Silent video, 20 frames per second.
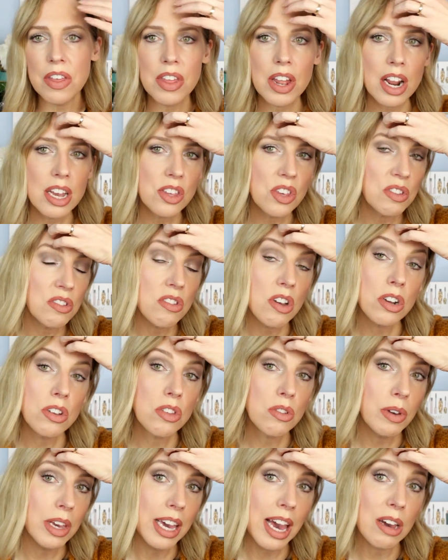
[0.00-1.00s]
And then I just
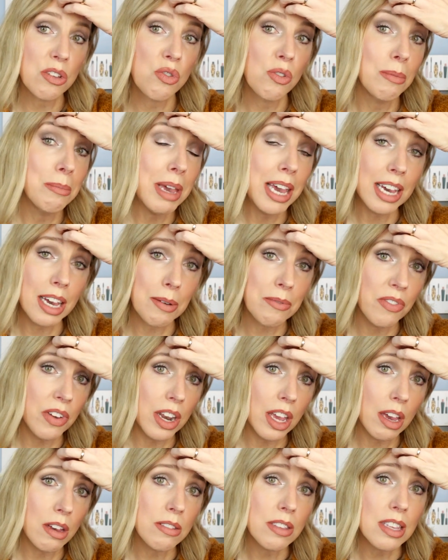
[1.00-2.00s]
started doing actual makeup
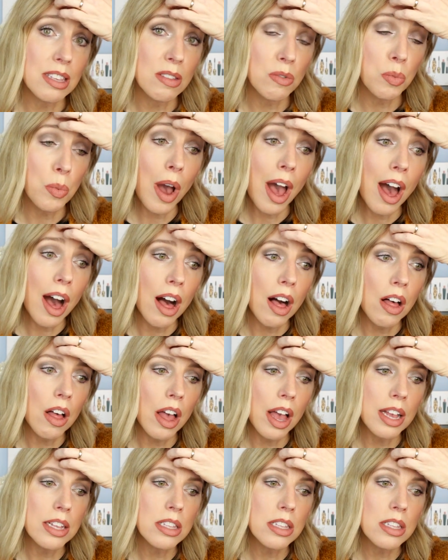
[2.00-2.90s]
videos as well.